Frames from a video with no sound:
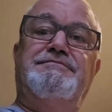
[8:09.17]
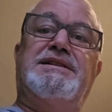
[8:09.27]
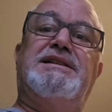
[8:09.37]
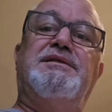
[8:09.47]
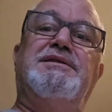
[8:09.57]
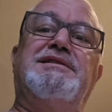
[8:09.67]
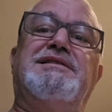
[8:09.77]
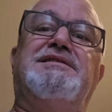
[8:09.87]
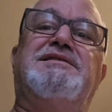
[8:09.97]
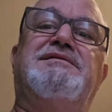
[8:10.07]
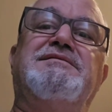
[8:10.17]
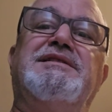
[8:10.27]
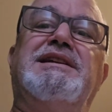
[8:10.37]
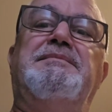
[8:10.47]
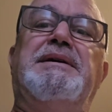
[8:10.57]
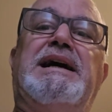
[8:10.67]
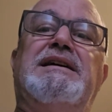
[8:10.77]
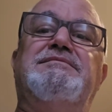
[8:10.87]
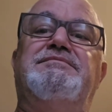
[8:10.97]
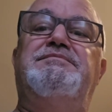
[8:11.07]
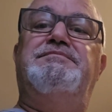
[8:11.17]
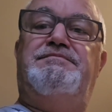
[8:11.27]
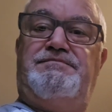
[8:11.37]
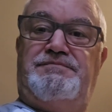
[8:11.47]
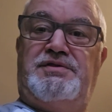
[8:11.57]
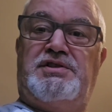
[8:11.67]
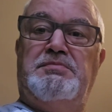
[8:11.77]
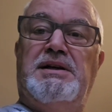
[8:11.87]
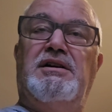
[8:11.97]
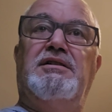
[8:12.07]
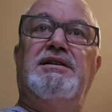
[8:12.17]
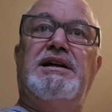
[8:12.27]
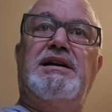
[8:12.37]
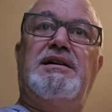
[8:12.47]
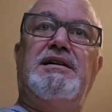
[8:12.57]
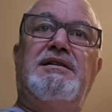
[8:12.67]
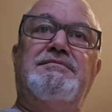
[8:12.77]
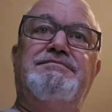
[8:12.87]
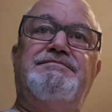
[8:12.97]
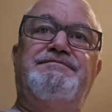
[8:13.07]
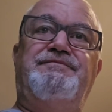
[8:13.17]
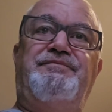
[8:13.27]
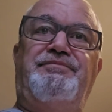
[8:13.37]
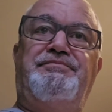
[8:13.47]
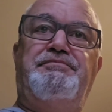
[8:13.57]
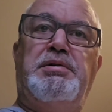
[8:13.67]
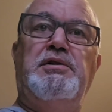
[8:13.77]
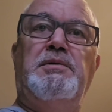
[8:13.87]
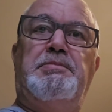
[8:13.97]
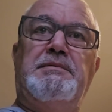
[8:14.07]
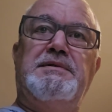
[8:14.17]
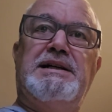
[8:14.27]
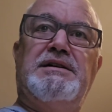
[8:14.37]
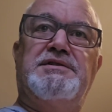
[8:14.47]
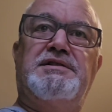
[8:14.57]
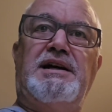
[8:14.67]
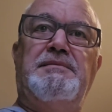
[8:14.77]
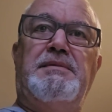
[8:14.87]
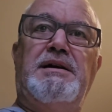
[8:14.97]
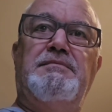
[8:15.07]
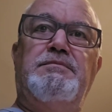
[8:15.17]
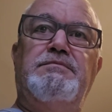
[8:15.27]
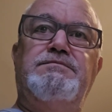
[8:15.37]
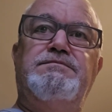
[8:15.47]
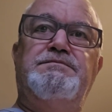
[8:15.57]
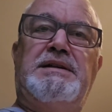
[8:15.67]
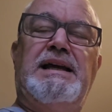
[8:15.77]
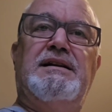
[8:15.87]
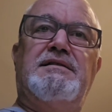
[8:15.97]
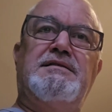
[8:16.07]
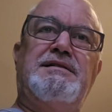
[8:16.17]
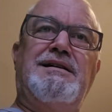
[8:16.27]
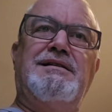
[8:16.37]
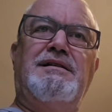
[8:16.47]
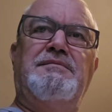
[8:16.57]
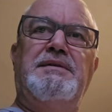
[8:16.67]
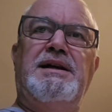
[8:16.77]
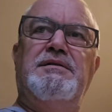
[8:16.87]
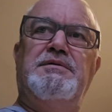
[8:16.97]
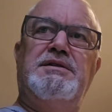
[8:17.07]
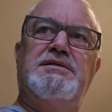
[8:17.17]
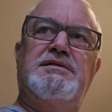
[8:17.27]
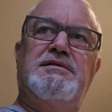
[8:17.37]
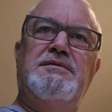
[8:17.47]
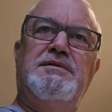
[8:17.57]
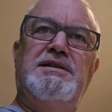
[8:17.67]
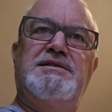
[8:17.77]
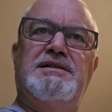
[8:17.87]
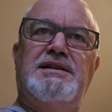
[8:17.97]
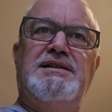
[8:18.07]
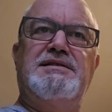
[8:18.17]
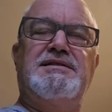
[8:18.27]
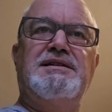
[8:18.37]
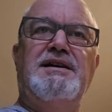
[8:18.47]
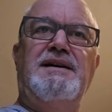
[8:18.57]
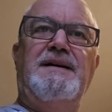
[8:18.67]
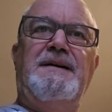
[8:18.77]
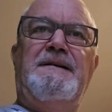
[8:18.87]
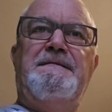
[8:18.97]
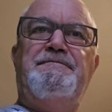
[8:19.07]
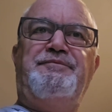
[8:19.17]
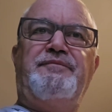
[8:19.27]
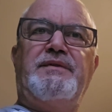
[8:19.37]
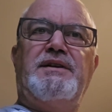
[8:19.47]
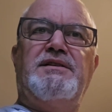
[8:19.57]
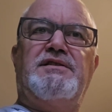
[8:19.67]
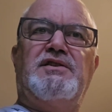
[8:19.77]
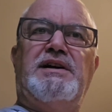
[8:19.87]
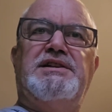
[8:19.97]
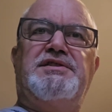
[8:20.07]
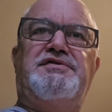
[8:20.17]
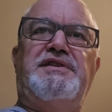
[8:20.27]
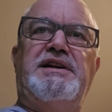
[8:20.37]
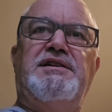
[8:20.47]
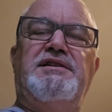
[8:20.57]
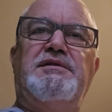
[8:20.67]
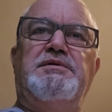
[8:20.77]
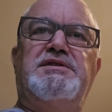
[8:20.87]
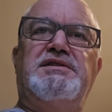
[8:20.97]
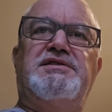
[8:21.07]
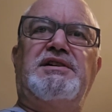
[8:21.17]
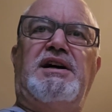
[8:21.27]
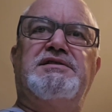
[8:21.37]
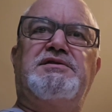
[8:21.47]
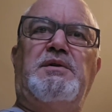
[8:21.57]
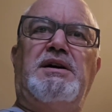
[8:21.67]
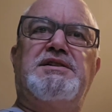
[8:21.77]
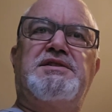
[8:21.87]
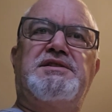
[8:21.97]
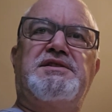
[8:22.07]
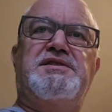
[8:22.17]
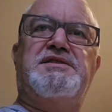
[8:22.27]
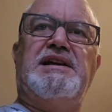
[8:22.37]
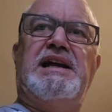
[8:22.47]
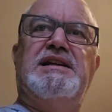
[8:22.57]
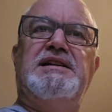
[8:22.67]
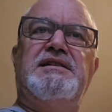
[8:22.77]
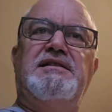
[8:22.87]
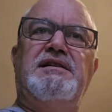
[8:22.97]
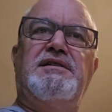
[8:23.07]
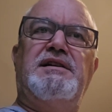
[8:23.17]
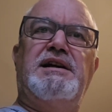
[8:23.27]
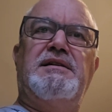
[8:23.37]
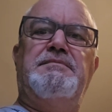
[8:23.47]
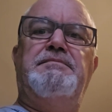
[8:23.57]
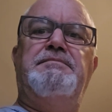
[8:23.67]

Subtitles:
but there was this really bad smell like poop outside my tent. It's like, oh man, what is this? So I just figured it was a Sasquatch just standing there that had